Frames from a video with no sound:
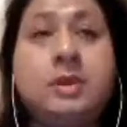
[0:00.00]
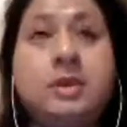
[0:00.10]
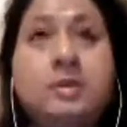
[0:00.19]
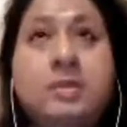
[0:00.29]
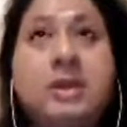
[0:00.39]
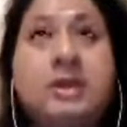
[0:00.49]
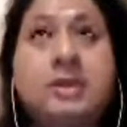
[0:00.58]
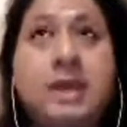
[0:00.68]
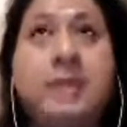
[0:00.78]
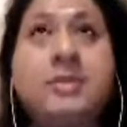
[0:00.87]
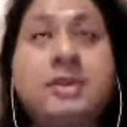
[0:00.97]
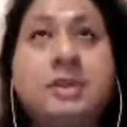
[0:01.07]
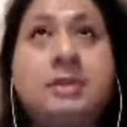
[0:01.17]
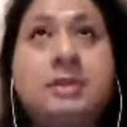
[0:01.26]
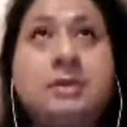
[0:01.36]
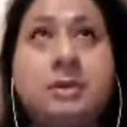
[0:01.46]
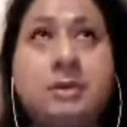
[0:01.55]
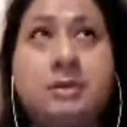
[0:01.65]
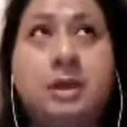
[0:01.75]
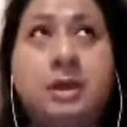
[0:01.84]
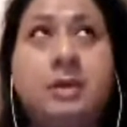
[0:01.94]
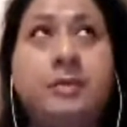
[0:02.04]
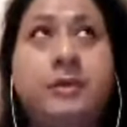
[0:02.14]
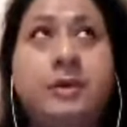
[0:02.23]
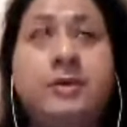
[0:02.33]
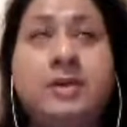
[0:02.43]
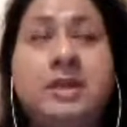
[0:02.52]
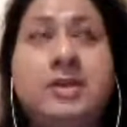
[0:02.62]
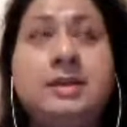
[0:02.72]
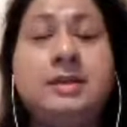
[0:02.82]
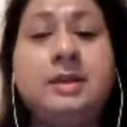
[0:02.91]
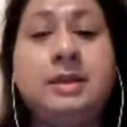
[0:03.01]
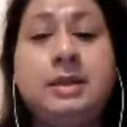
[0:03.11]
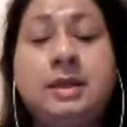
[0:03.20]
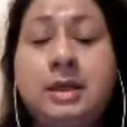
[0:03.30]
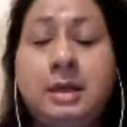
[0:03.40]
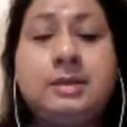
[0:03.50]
of the biggest campuses of the DCC